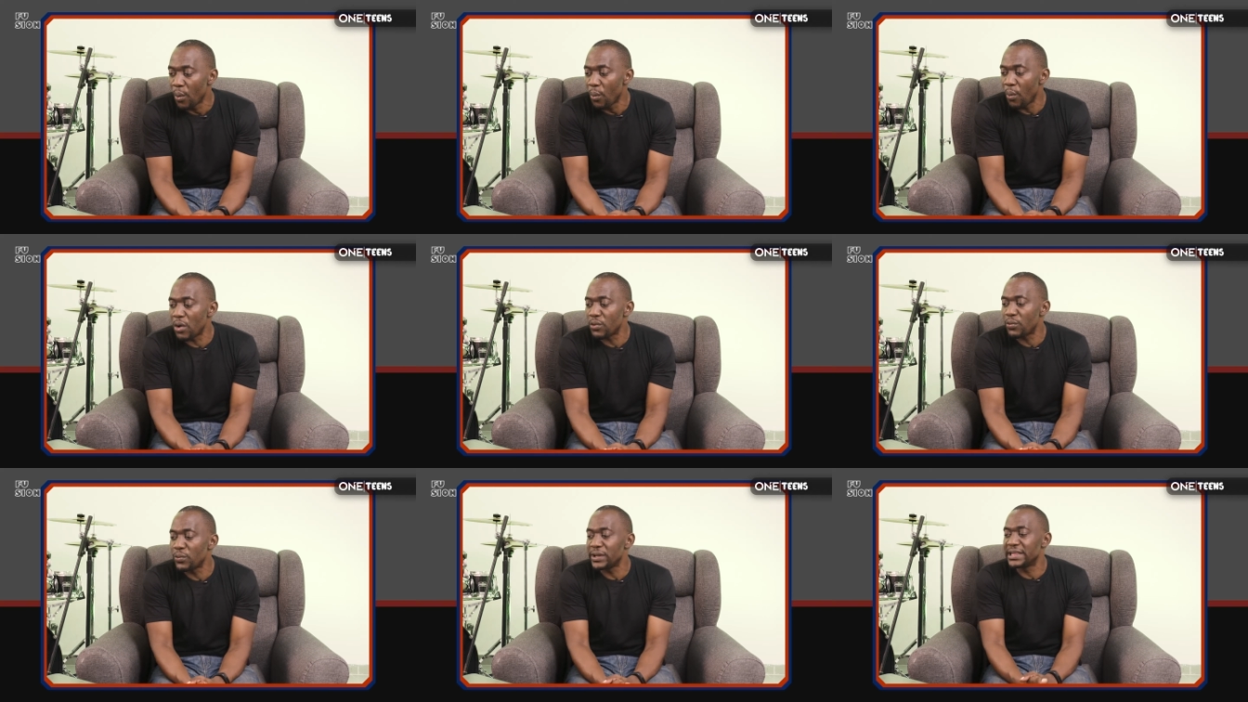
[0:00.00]

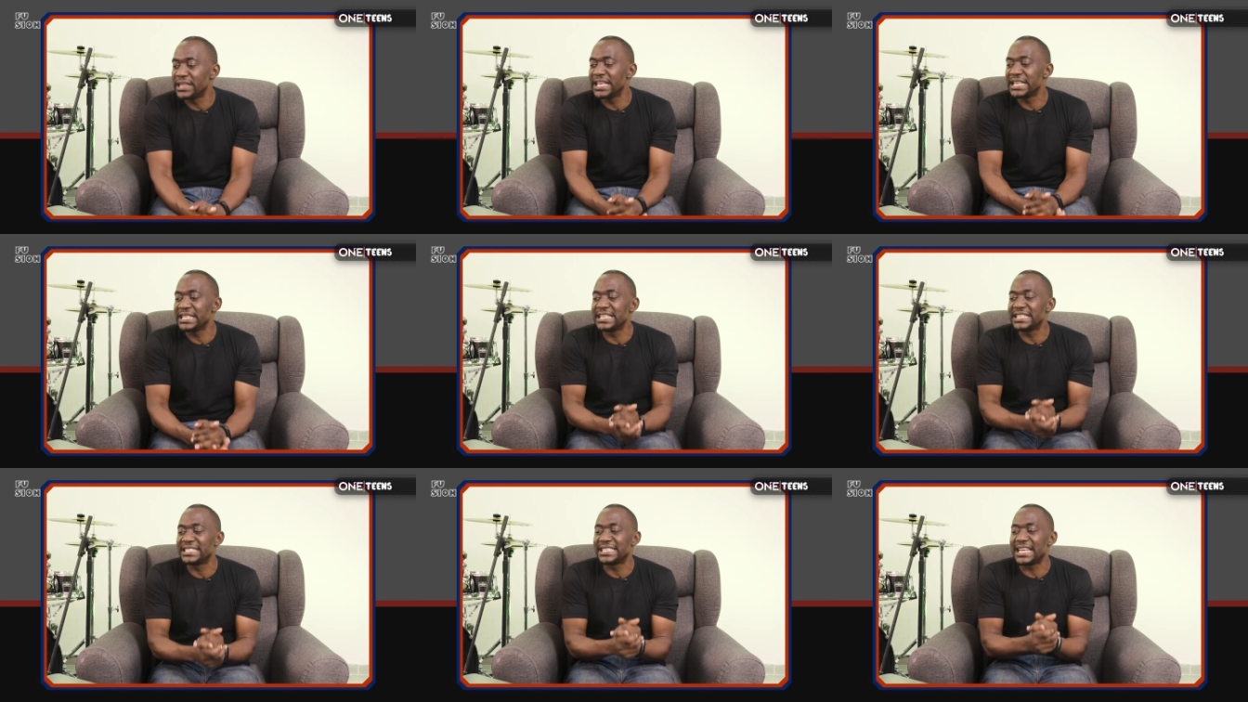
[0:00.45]
What we
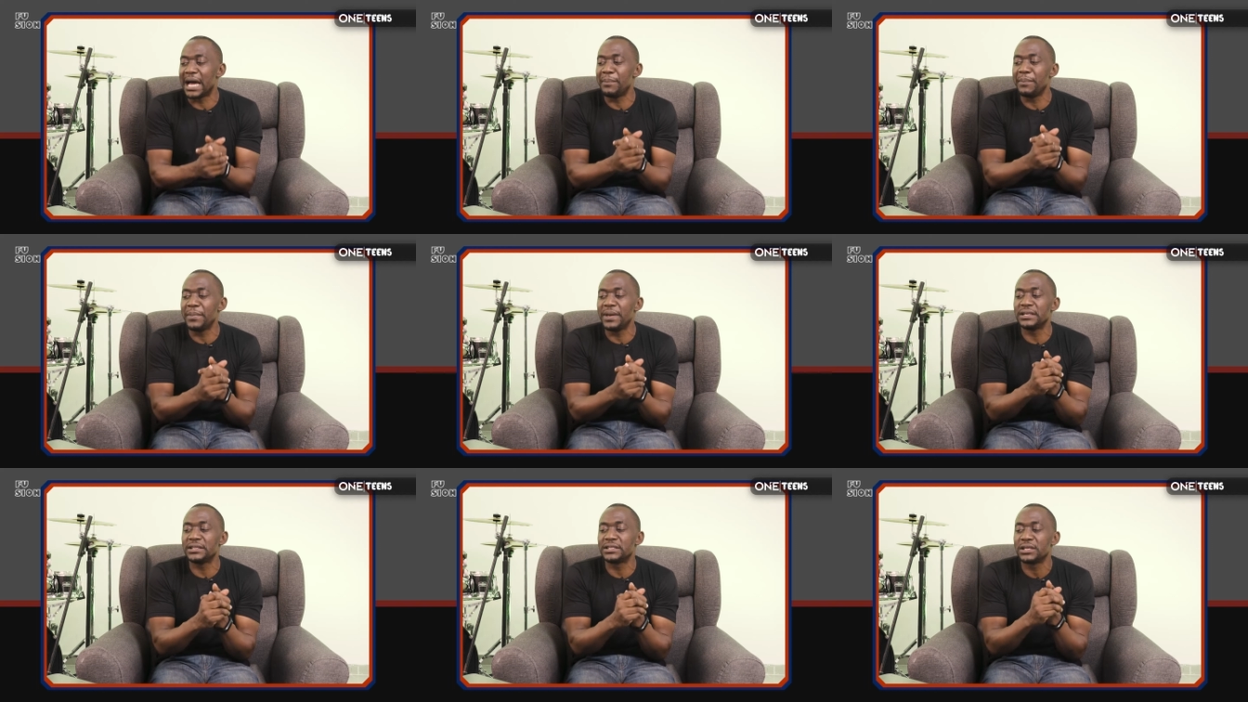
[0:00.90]
think
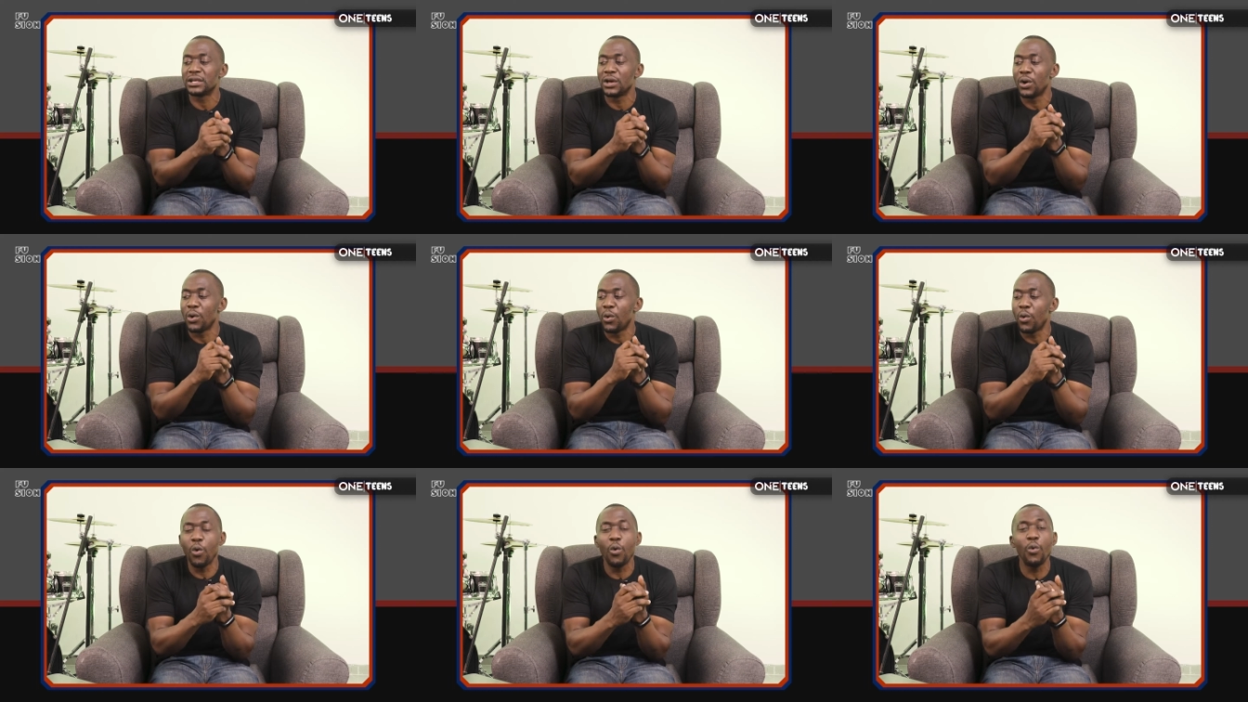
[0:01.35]
determines
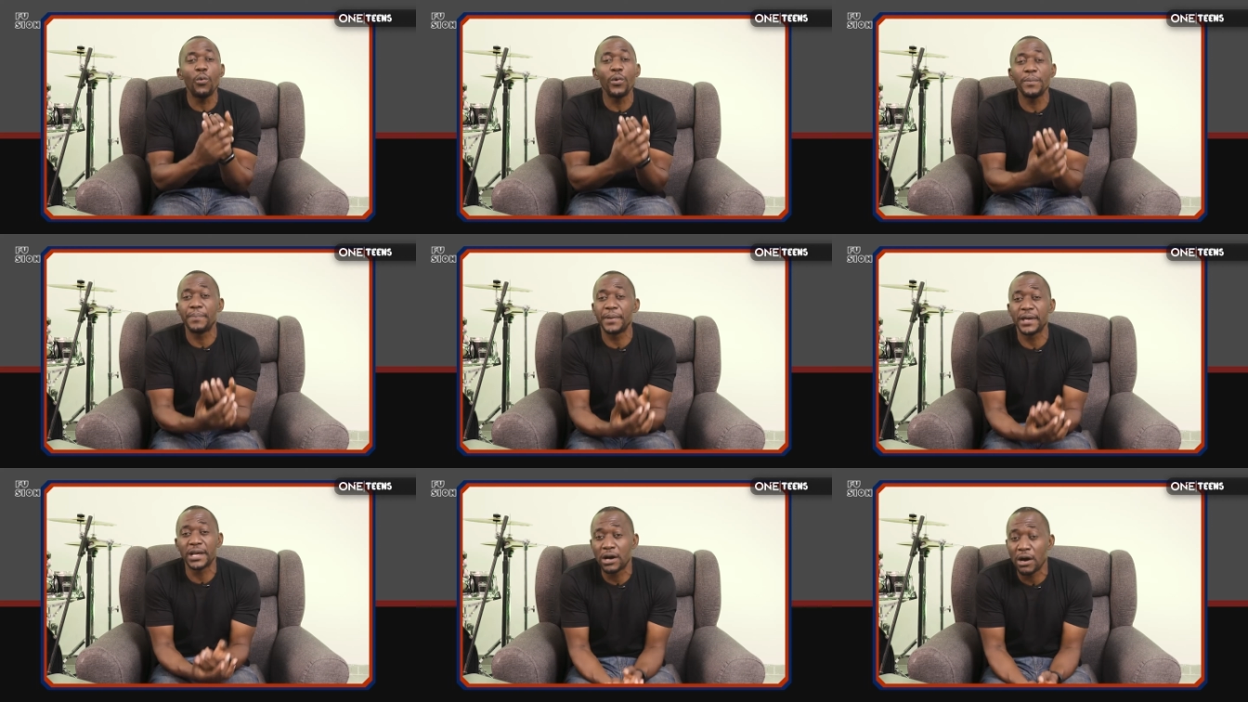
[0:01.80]
who we
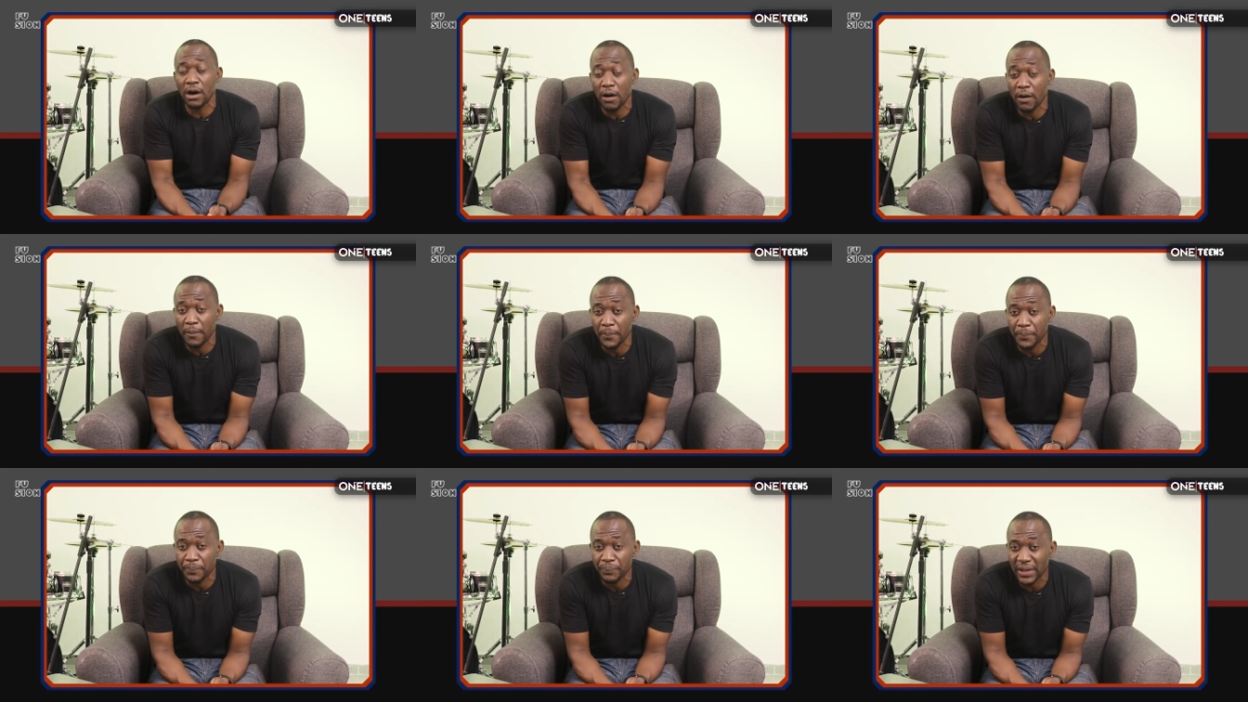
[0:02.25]

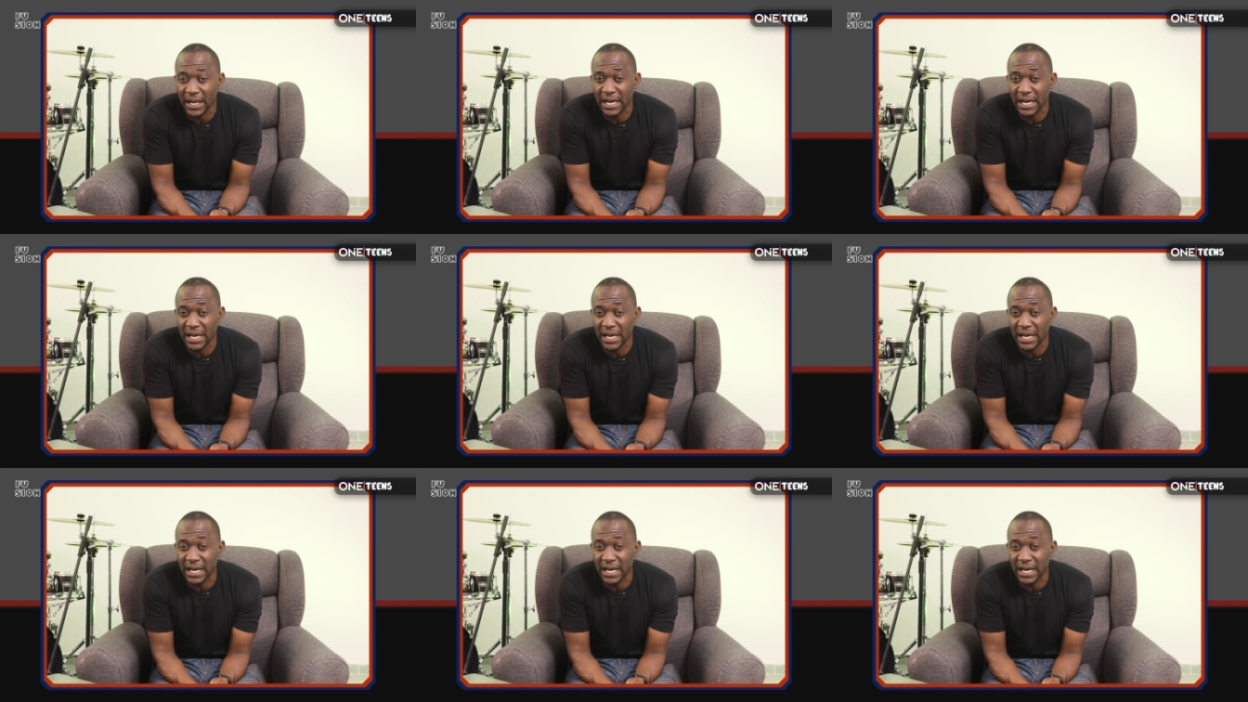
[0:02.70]
become.